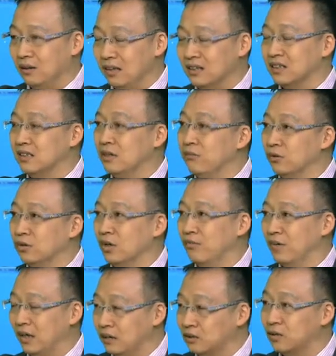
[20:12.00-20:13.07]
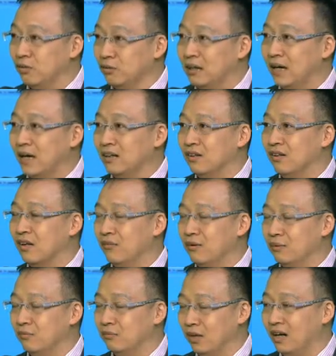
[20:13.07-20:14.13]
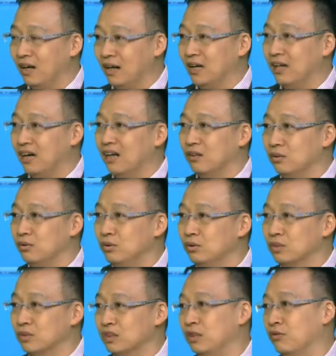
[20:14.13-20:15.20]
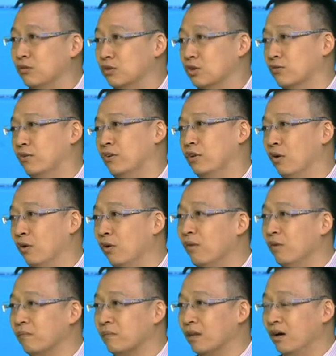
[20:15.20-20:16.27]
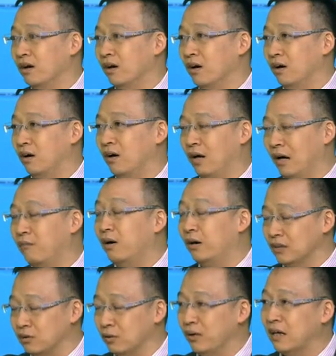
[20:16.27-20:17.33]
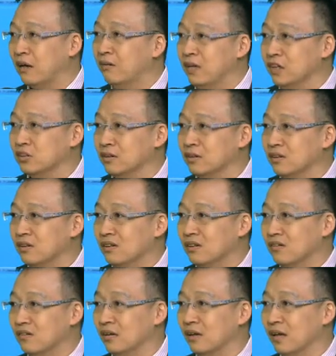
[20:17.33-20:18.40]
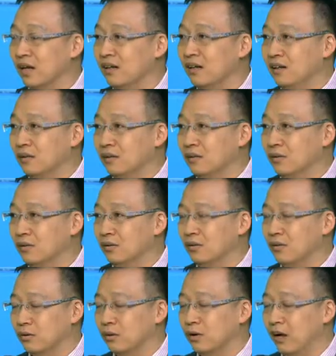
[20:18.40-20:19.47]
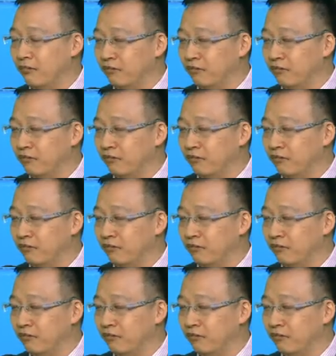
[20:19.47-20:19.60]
is a civil servant, and so that the government would like to use the civil servant law as well as the regulation, okay, to